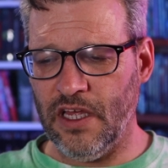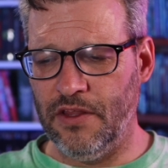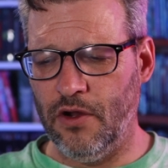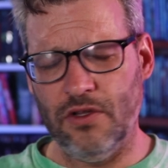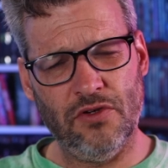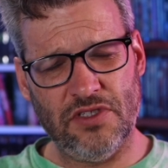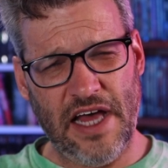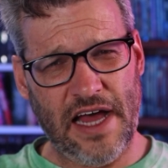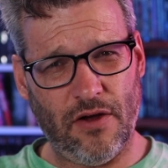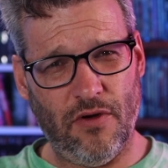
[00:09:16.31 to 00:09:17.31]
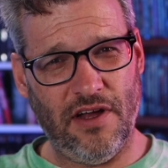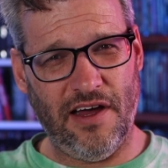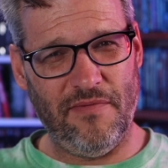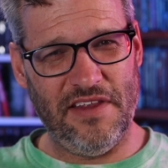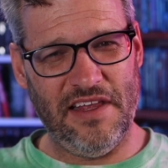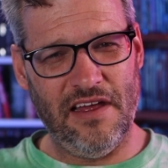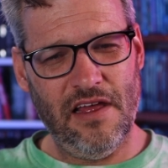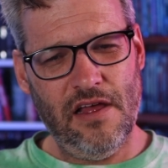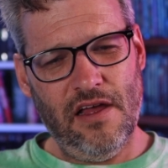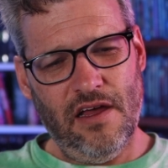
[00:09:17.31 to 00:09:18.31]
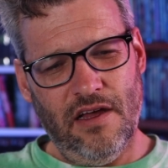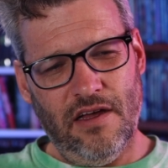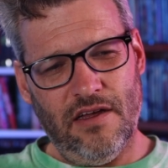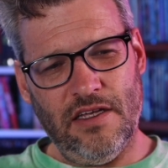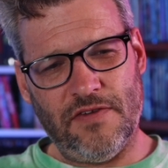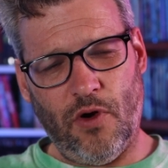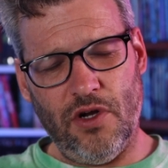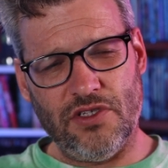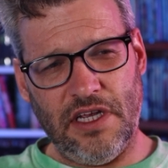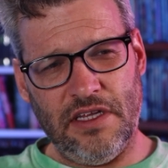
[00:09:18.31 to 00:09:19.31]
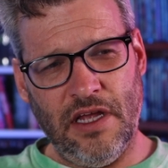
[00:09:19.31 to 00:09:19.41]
there's that going on. But as far as like,